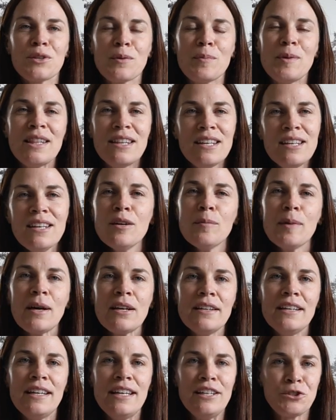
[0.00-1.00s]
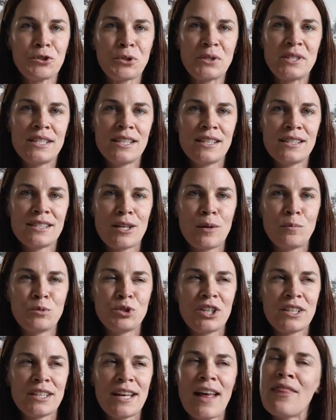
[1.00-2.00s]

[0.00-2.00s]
So I've been thinking about an interesting subject,